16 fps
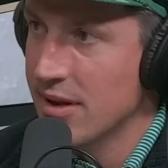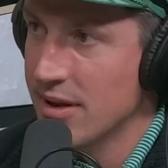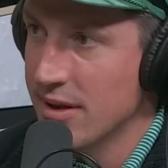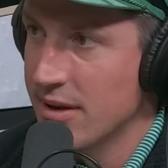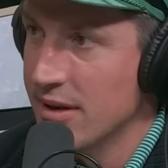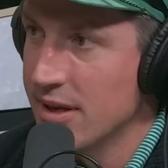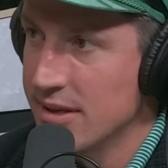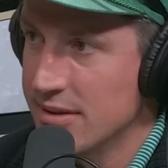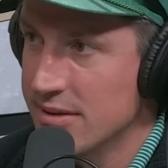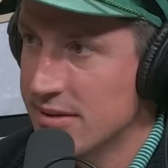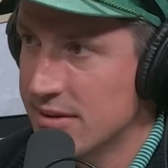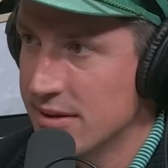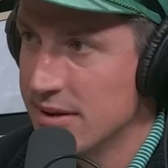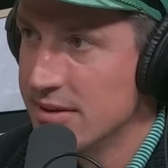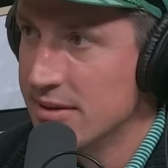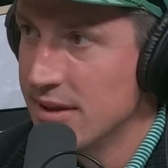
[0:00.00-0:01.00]
and he's
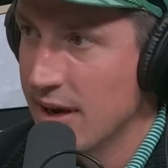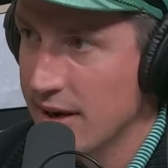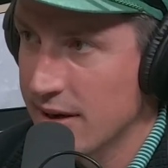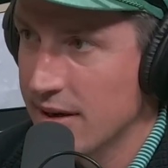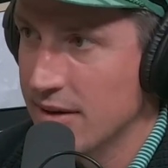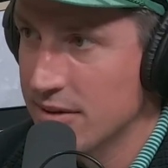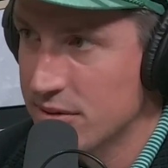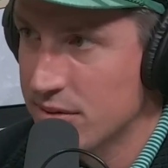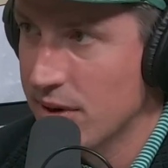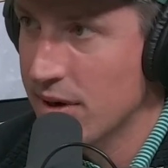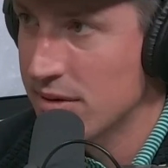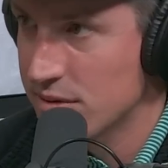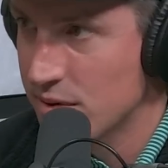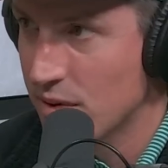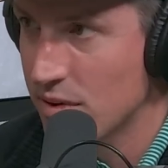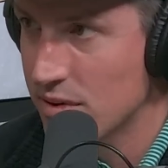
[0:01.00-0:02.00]
knocking on the
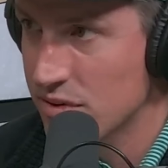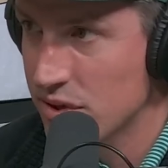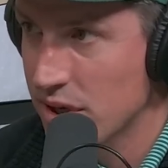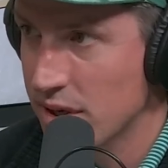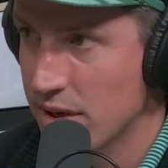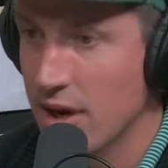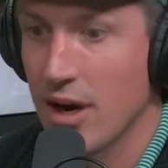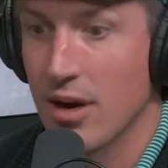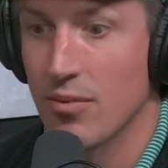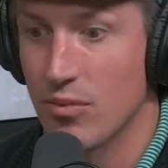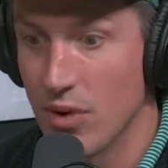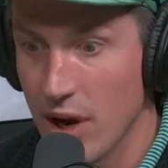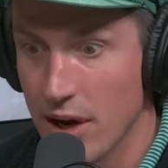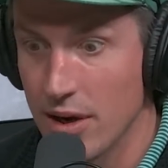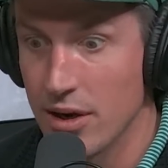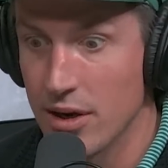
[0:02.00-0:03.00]
trainer's door saying, I'm
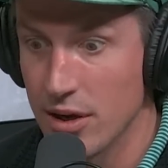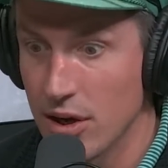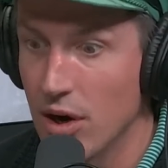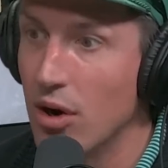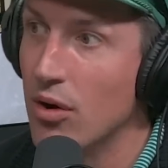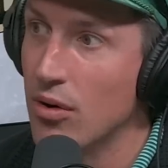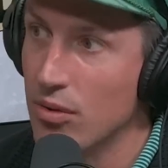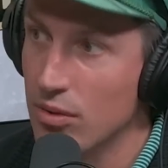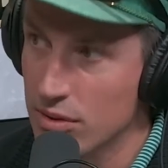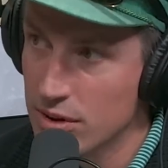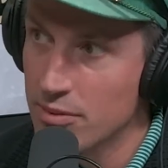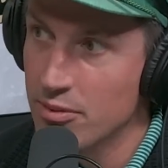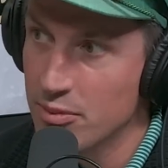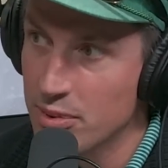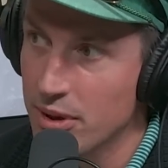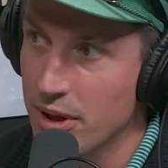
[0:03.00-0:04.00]
ready to go,
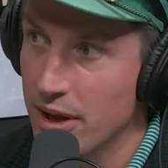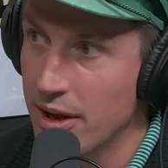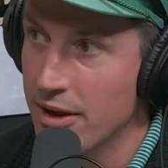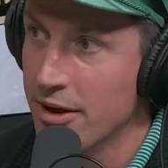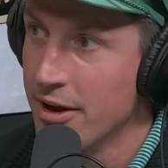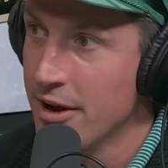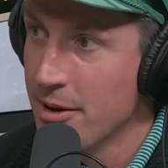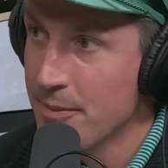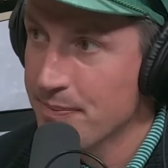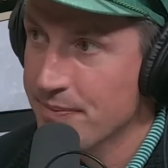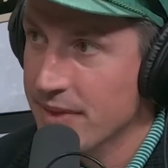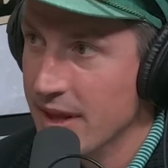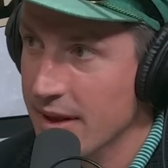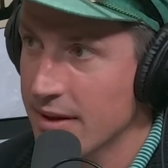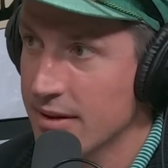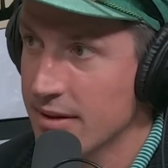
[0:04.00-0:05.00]
let me play,
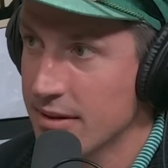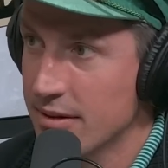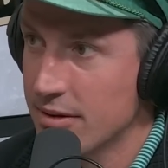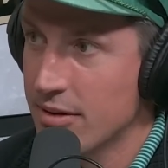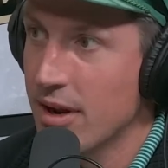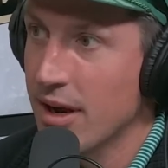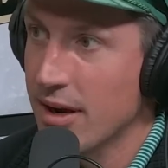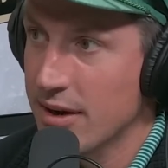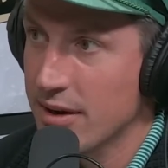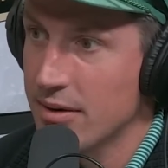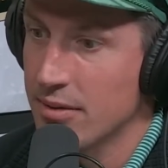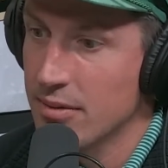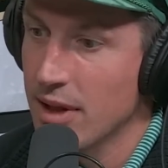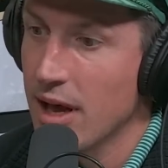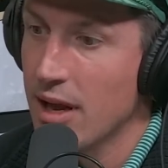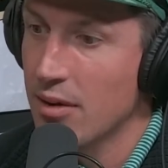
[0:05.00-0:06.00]
they're not going
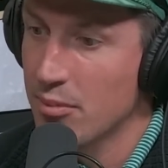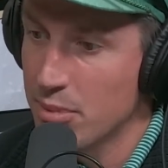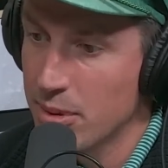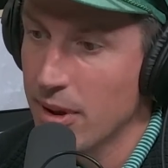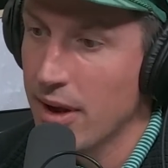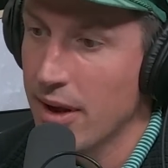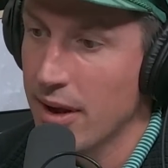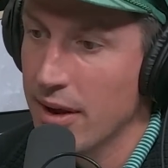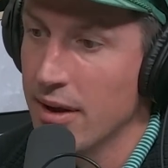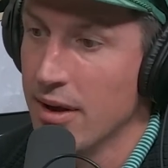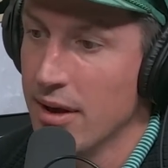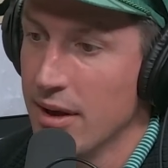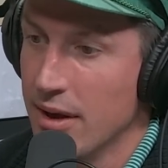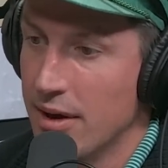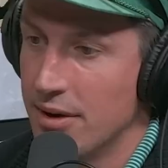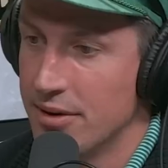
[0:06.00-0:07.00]
to let him play
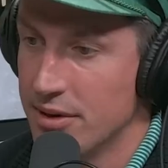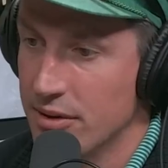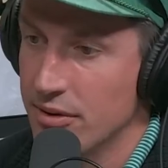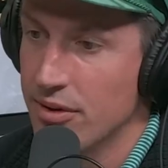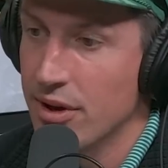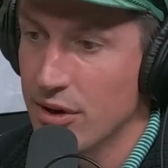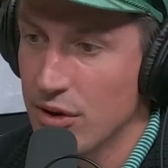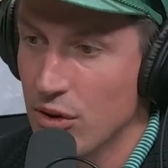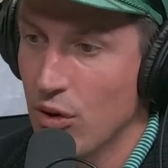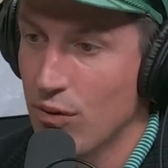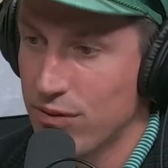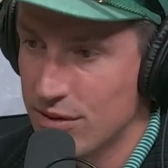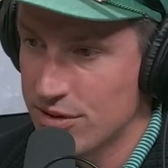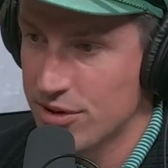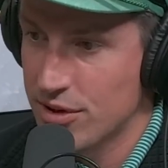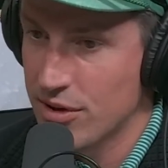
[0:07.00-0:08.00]
until they know
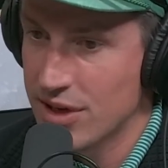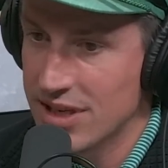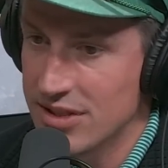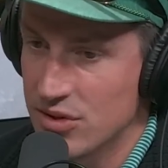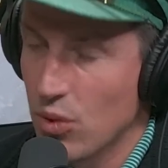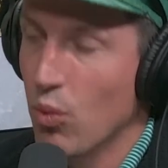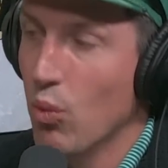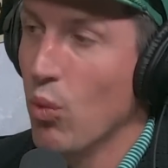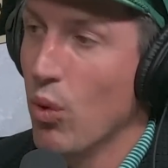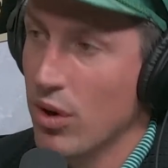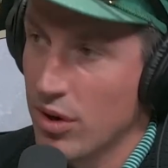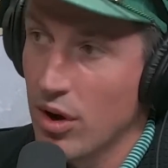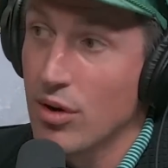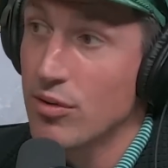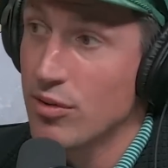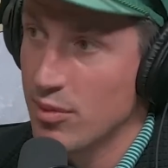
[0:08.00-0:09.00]
for sure he's
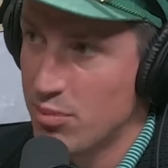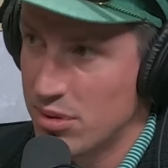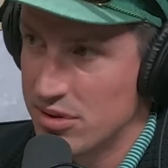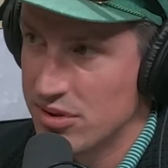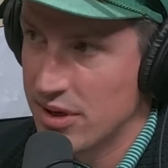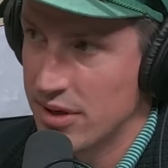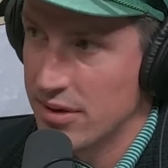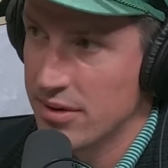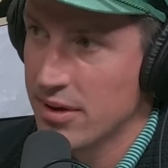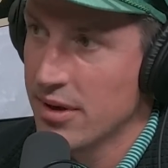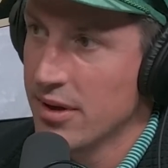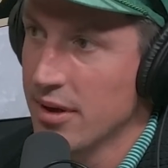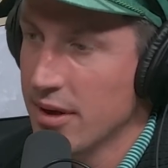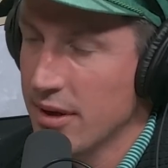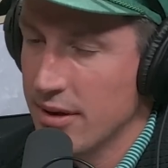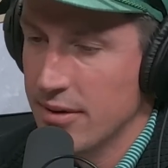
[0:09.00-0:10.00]
100%.
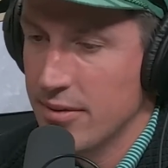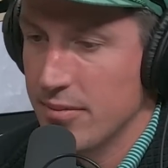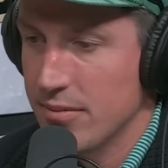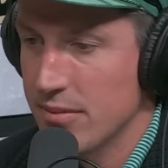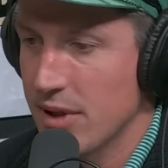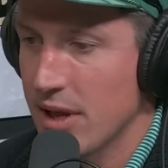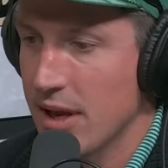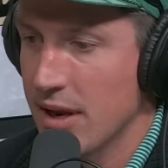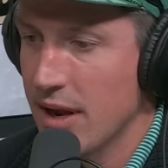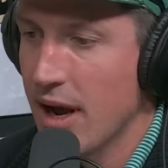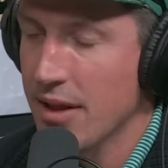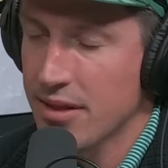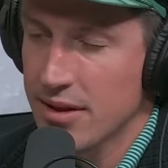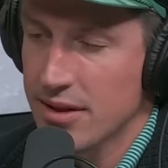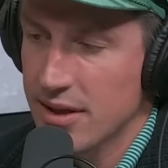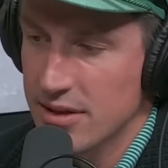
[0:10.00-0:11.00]
And
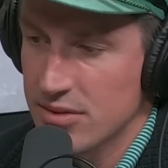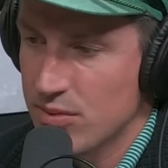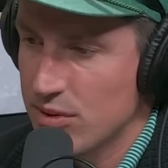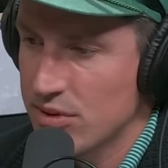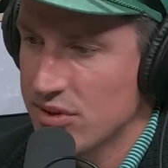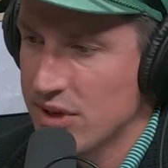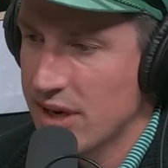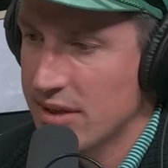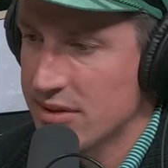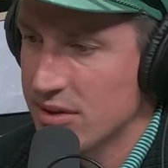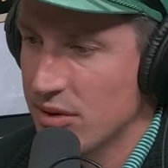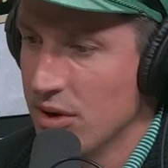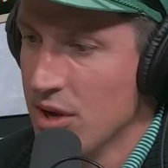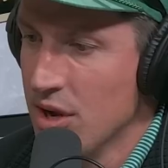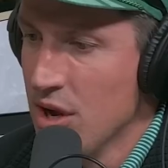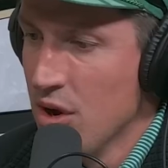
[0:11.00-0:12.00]
I think that's where it's at.
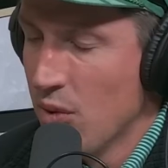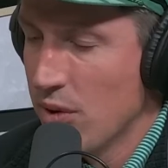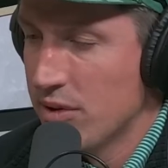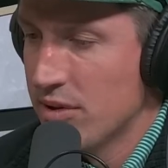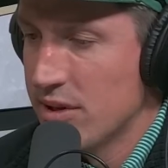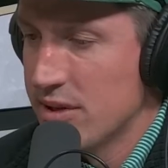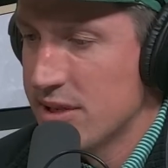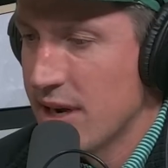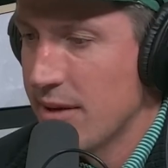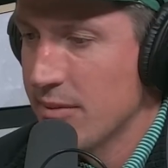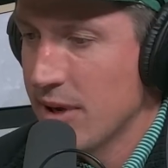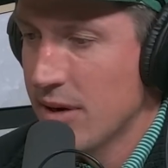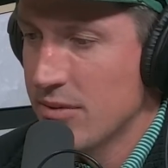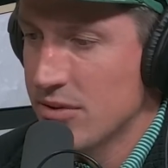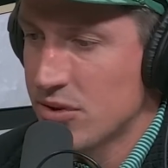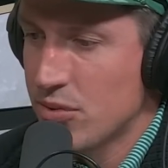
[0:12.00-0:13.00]
So whether the
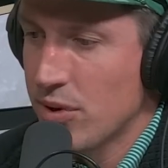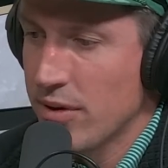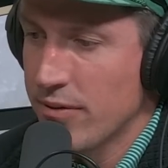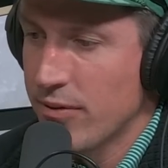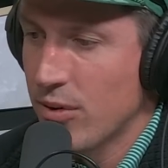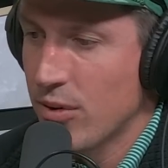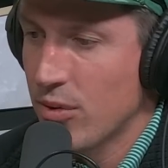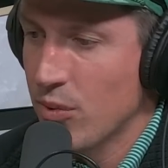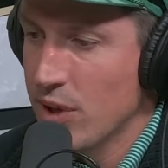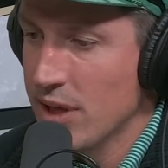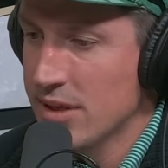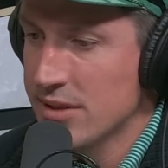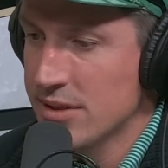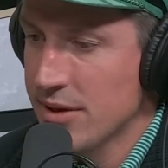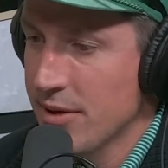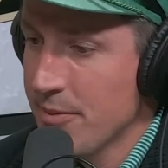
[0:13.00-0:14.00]
timeline was 3 to 4
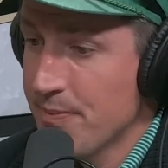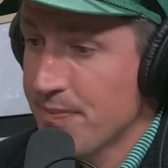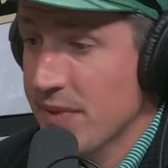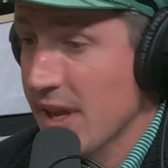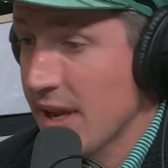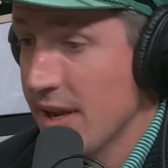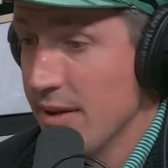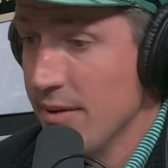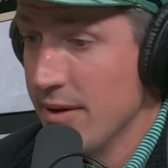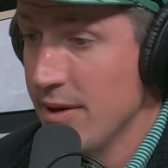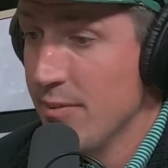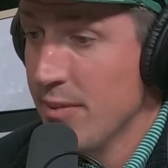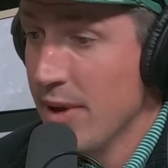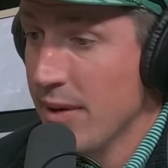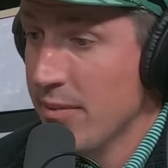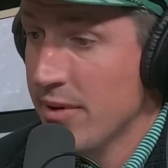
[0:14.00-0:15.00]
weeks,
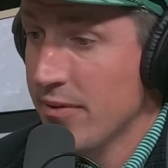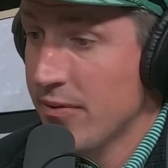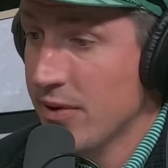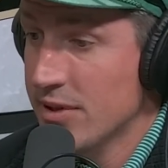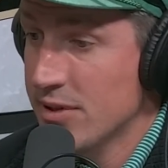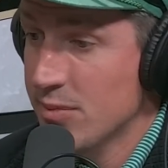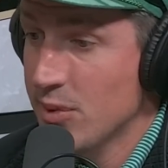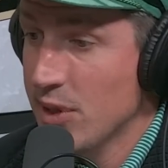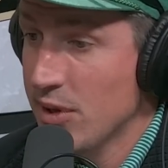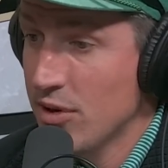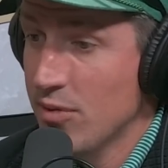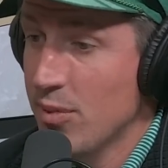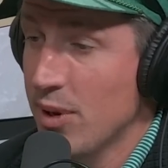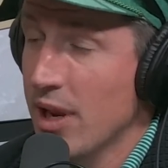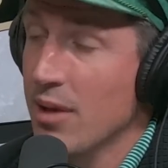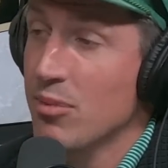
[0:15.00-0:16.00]
he maybe feasibly could
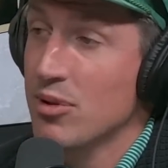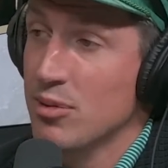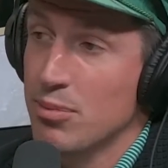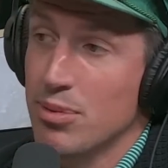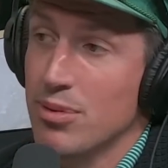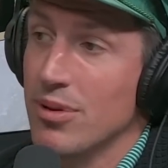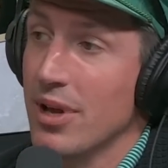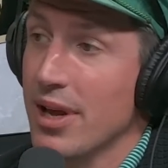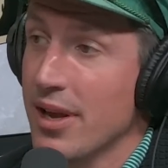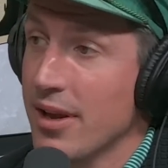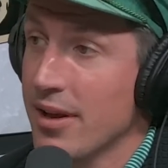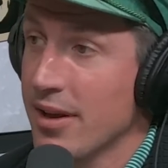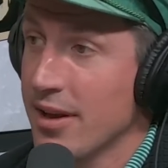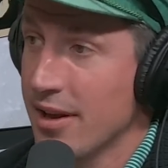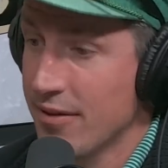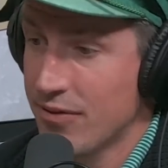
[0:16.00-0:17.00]
have been able to
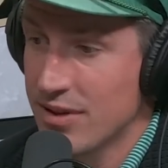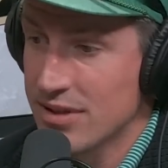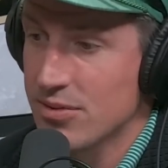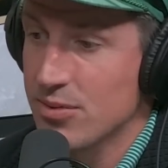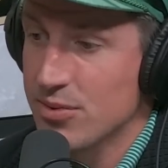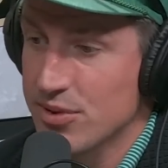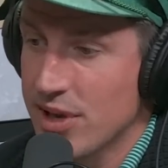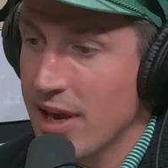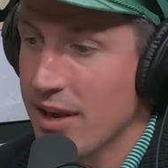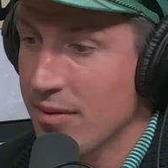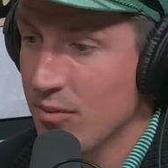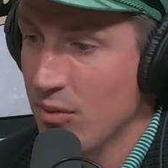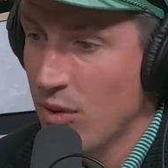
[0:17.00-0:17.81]
play if this was game